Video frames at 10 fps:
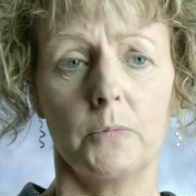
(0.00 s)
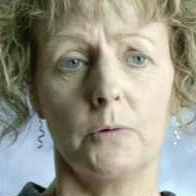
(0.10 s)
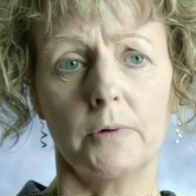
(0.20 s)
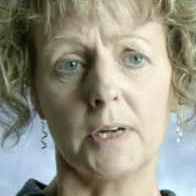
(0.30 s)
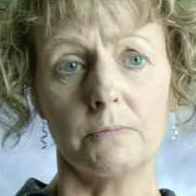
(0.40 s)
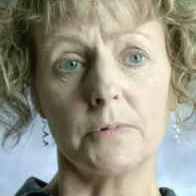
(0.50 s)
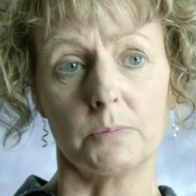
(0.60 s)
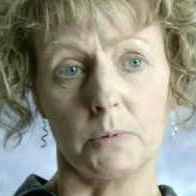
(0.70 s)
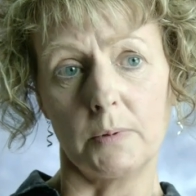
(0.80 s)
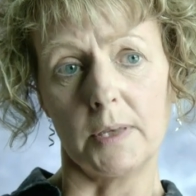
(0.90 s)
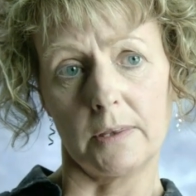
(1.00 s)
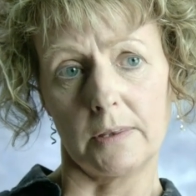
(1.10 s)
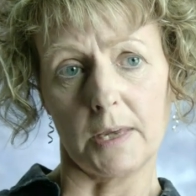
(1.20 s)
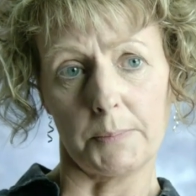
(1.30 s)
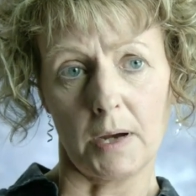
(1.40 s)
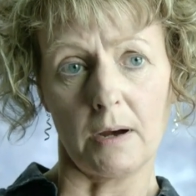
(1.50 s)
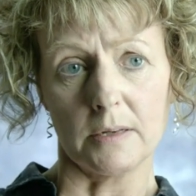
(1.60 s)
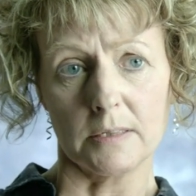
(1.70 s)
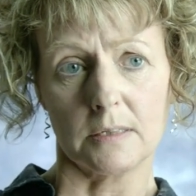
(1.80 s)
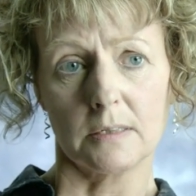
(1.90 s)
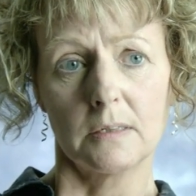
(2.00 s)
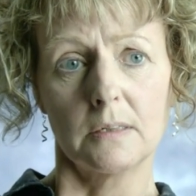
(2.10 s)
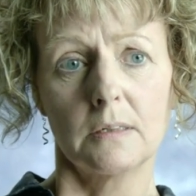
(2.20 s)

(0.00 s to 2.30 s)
more comfortable with their past,